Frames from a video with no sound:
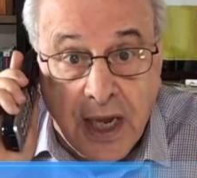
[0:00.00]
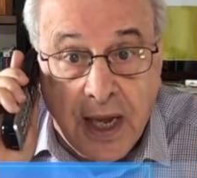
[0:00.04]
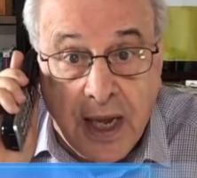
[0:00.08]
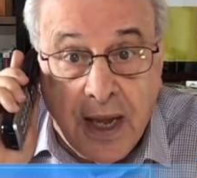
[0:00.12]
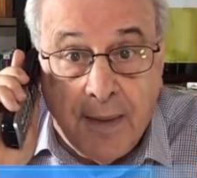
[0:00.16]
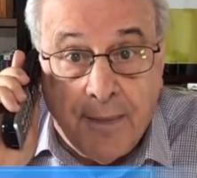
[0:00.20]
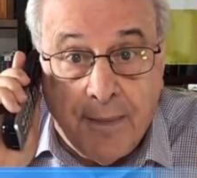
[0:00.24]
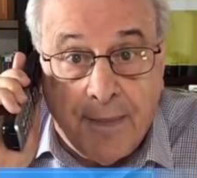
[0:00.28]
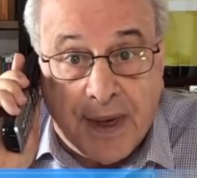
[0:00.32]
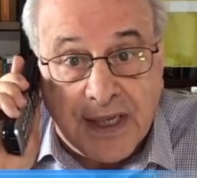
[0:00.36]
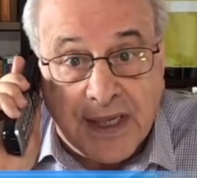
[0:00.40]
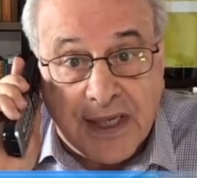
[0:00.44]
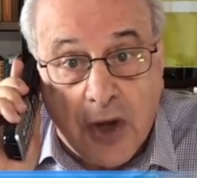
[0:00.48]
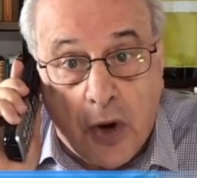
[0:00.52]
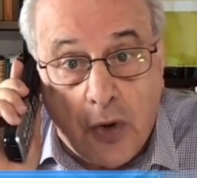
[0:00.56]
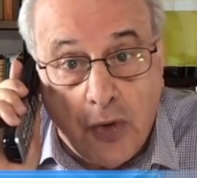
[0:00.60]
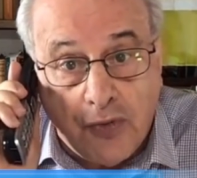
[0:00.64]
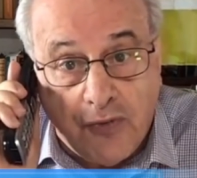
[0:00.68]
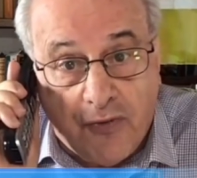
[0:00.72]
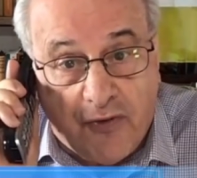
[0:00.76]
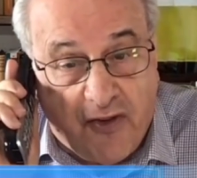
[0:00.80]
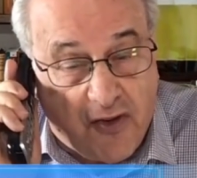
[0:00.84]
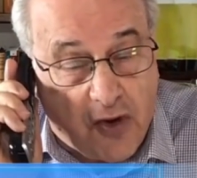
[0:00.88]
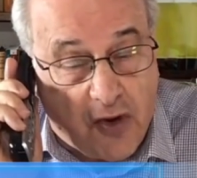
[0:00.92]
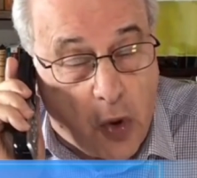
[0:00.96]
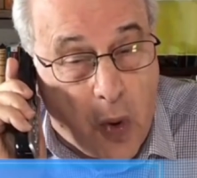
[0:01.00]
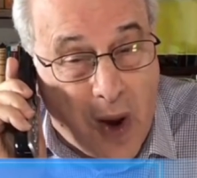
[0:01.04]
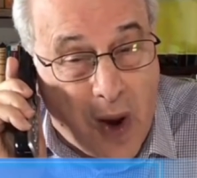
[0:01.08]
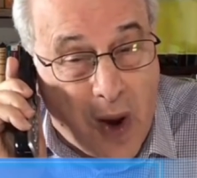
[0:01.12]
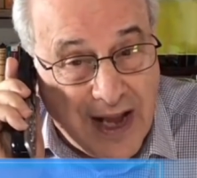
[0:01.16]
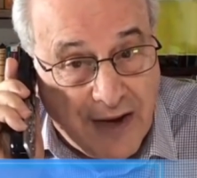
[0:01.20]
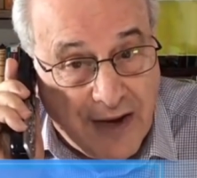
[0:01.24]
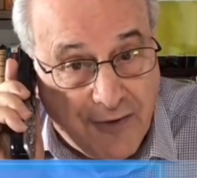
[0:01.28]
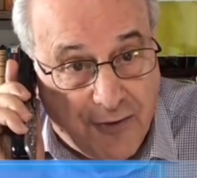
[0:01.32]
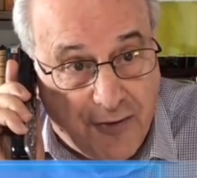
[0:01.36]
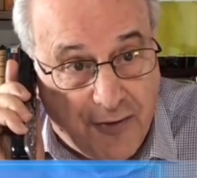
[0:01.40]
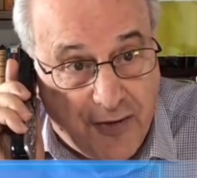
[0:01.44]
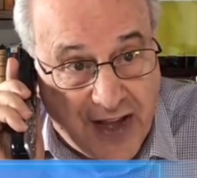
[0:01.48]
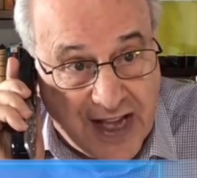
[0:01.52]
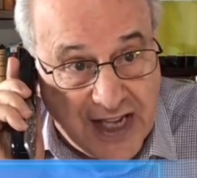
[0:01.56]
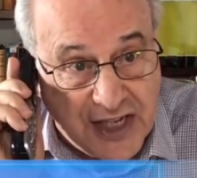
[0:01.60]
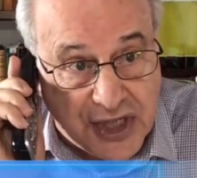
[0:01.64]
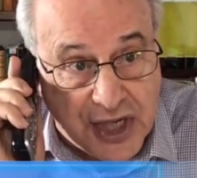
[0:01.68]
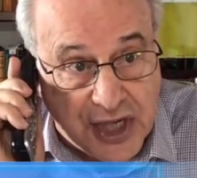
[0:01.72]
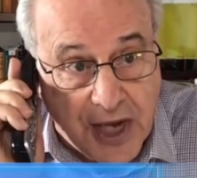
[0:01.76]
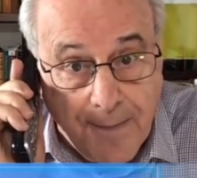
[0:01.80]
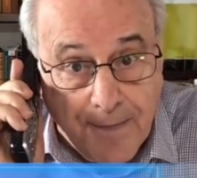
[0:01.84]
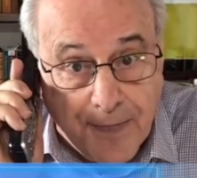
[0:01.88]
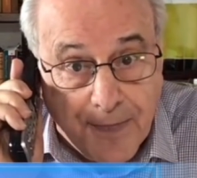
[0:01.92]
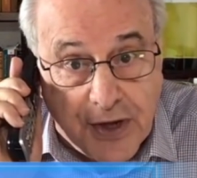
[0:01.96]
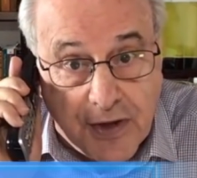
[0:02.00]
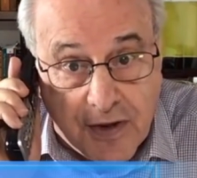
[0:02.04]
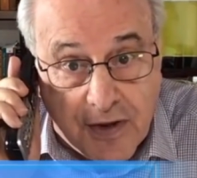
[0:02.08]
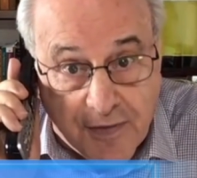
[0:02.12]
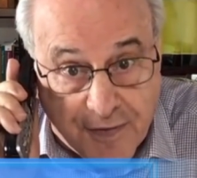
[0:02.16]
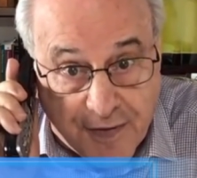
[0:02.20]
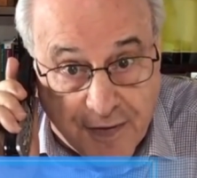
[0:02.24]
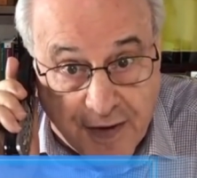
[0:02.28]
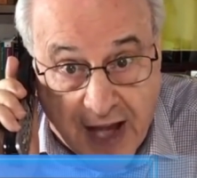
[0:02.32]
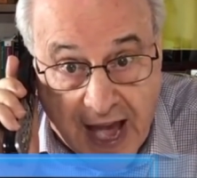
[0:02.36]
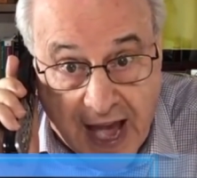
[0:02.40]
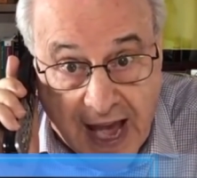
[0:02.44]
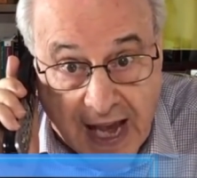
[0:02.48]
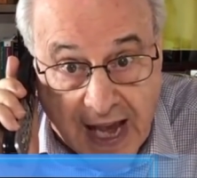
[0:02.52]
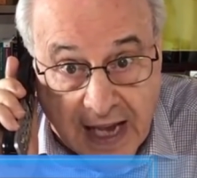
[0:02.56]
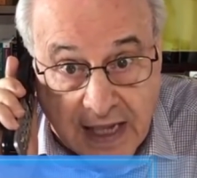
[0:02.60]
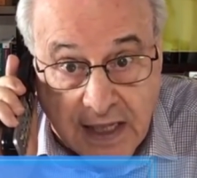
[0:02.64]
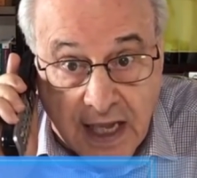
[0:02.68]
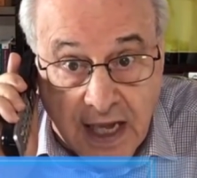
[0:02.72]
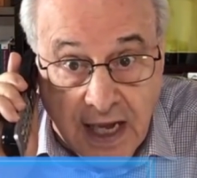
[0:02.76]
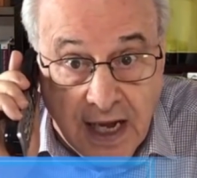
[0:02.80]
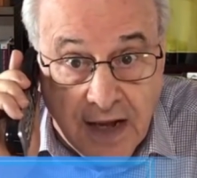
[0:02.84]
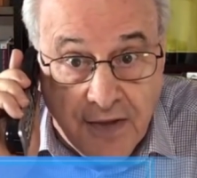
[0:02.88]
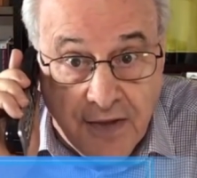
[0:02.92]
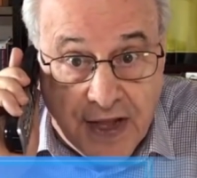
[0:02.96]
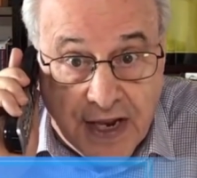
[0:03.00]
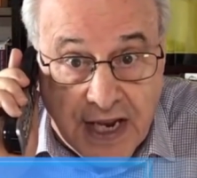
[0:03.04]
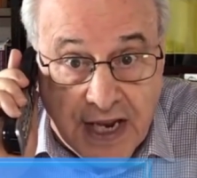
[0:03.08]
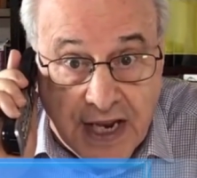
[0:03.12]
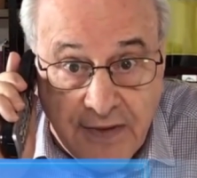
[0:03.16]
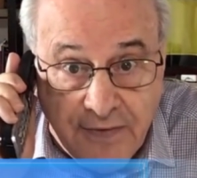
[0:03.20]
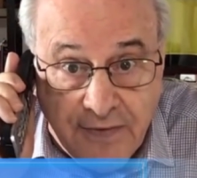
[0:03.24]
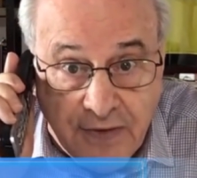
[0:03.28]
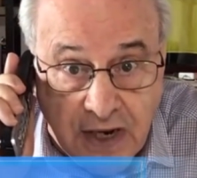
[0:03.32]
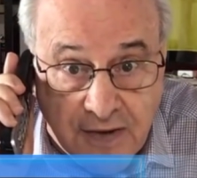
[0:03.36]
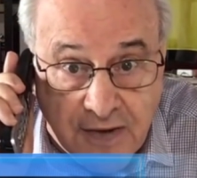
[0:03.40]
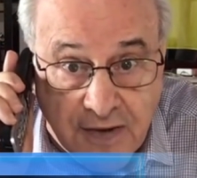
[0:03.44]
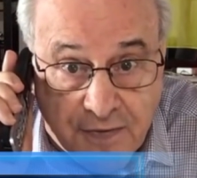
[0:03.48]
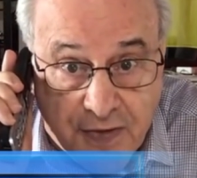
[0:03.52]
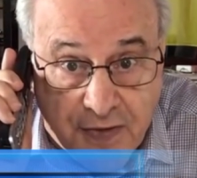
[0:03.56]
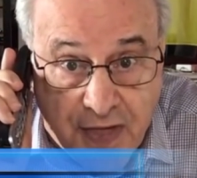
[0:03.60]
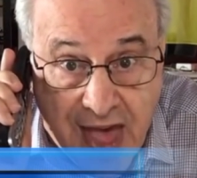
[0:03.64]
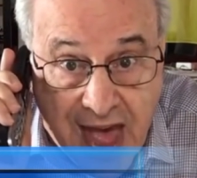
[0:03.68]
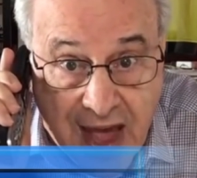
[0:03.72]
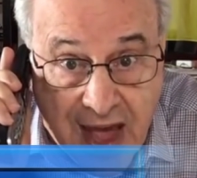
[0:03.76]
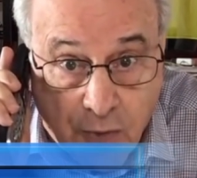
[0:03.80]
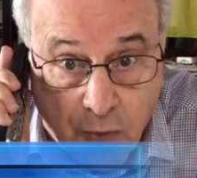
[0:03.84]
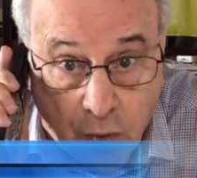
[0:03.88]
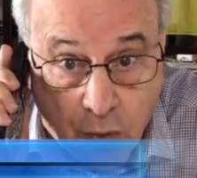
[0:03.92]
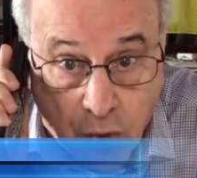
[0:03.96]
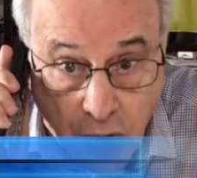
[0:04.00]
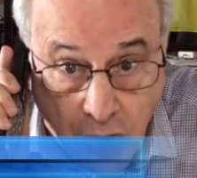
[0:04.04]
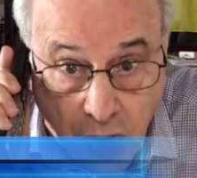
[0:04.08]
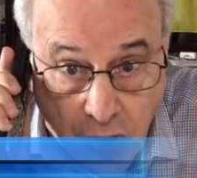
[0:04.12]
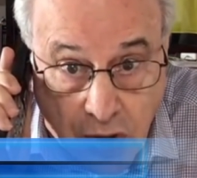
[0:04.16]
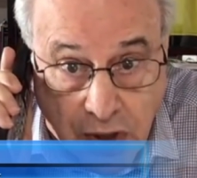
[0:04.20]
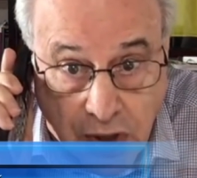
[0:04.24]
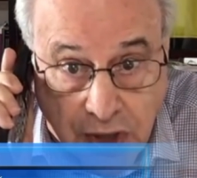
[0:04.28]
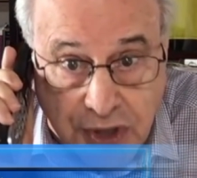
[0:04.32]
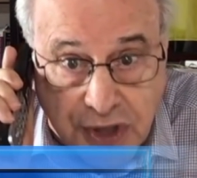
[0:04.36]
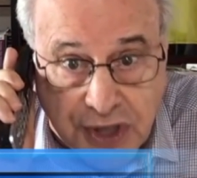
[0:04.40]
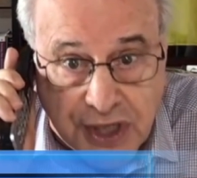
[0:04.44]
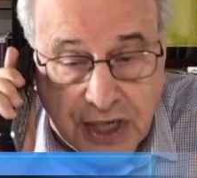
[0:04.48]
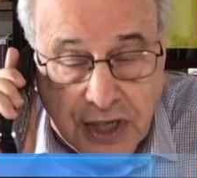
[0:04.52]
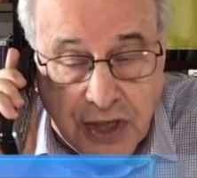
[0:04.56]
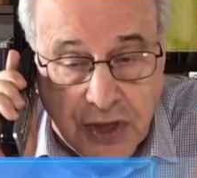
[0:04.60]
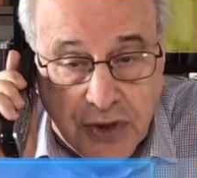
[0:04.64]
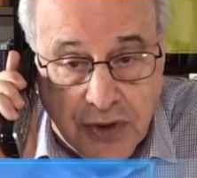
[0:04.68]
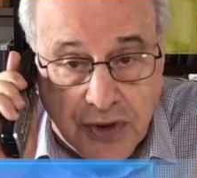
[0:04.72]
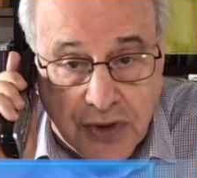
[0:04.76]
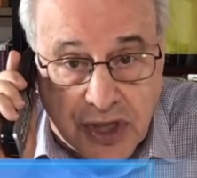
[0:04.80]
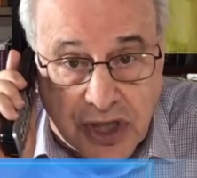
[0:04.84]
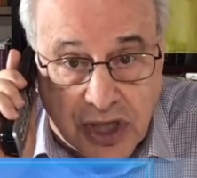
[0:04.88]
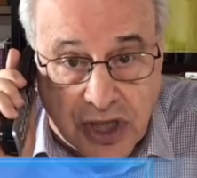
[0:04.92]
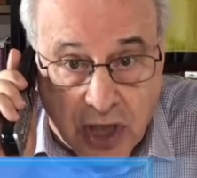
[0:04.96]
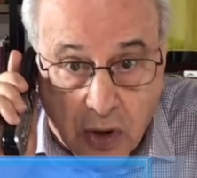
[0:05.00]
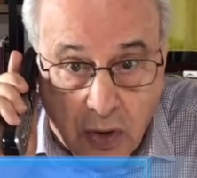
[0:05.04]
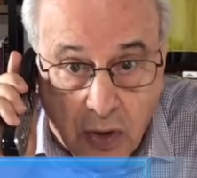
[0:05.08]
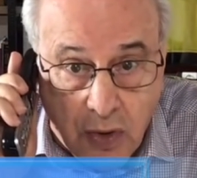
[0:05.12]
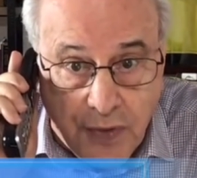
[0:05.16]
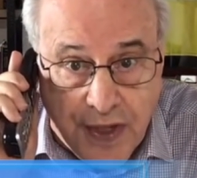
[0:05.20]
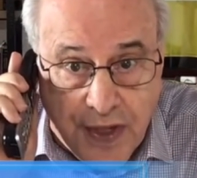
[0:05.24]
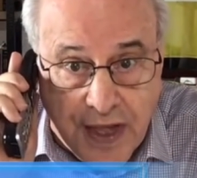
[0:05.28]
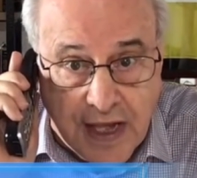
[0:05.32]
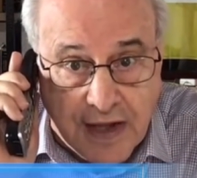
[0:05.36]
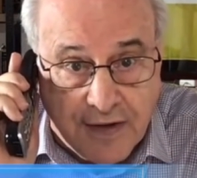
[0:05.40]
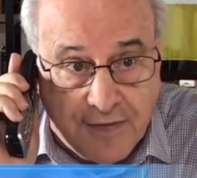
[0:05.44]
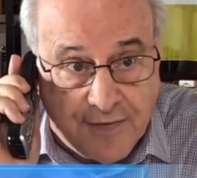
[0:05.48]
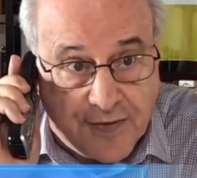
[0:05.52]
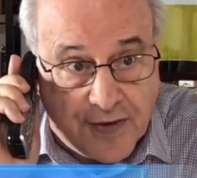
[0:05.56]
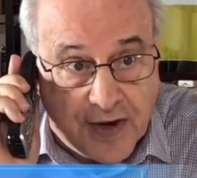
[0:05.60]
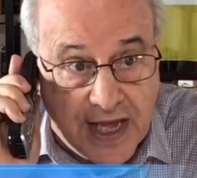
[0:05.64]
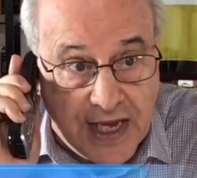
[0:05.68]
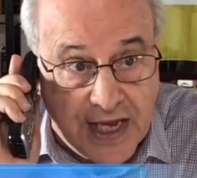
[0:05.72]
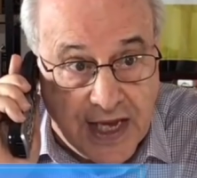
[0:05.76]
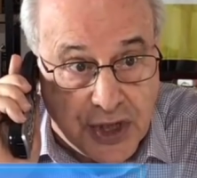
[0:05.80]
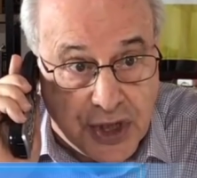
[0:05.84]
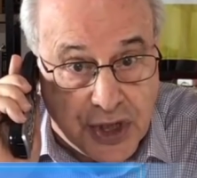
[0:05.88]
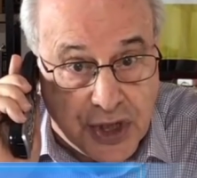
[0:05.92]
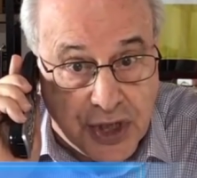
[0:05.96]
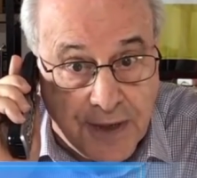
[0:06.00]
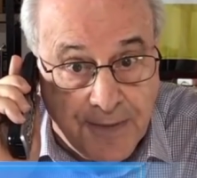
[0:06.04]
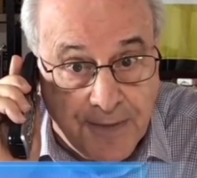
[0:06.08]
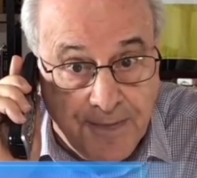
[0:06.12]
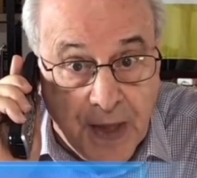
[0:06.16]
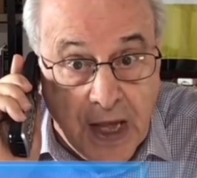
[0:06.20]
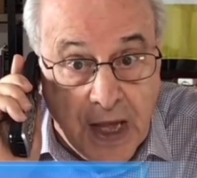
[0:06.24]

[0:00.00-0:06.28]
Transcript: but don't quite face up to the fact that even if that works and you slow the inflation,